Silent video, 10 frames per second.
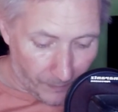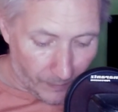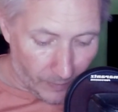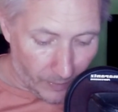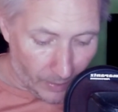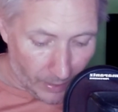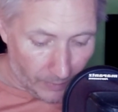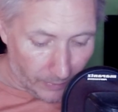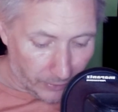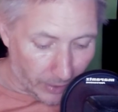so to
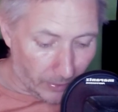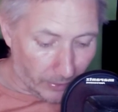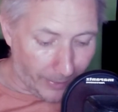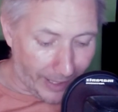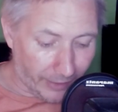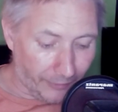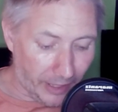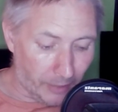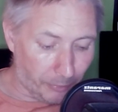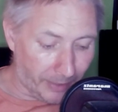activate your premium
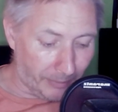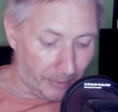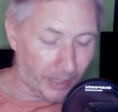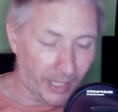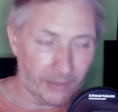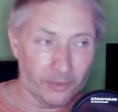plan, obviously